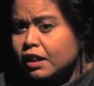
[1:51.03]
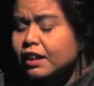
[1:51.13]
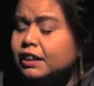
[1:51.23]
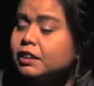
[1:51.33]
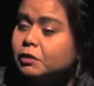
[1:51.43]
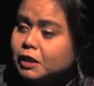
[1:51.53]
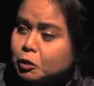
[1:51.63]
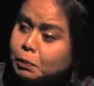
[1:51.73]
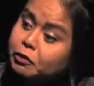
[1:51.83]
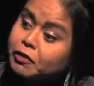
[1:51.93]
And that's a
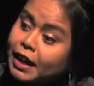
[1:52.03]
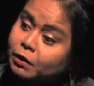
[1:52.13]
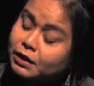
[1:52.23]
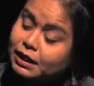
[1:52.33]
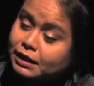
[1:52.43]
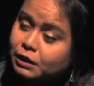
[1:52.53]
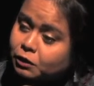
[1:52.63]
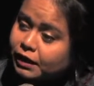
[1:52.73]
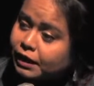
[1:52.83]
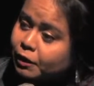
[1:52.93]
really profound
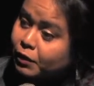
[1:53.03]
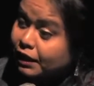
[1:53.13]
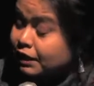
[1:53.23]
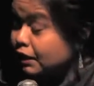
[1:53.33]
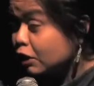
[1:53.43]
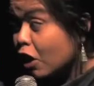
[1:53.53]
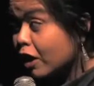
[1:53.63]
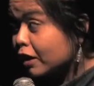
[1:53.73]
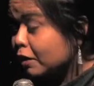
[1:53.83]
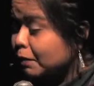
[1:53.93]
history and I wanted to
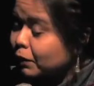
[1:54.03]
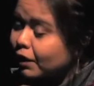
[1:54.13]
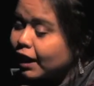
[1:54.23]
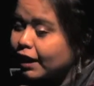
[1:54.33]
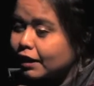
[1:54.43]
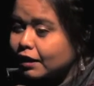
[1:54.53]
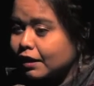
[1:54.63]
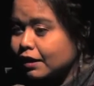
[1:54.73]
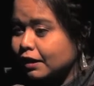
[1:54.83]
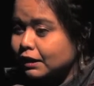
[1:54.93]
talk about that
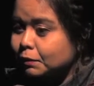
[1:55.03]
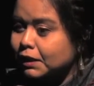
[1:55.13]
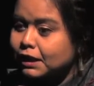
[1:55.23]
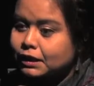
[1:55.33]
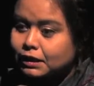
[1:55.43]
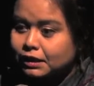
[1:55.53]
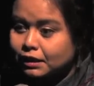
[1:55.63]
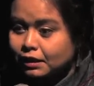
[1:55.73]
in, this piece